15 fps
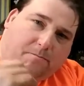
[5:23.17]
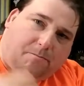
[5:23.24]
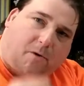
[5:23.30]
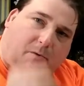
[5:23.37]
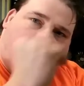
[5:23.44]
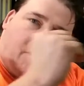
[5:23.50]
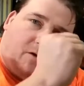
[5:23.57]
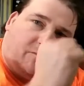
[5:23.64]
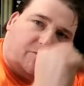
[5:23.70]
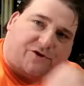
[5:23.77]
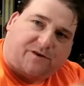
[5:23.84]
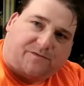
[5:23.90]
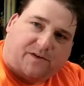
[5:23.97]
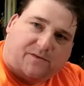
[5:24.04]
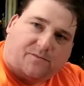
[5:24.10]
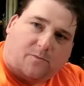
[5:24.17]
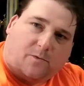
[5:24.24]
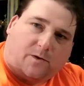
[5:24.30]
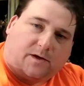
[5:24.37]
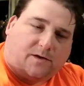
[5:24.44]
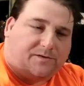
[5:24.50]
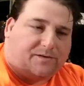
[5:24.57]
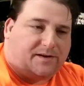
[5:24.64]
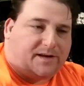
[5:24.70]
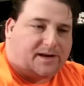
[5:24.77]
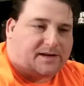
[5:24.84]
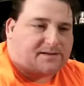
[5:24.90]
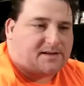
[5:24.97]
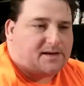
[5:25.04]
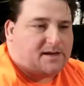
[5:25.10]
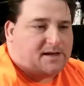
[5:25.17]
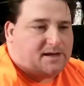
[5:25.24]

boom boom, shifting from one color to the next.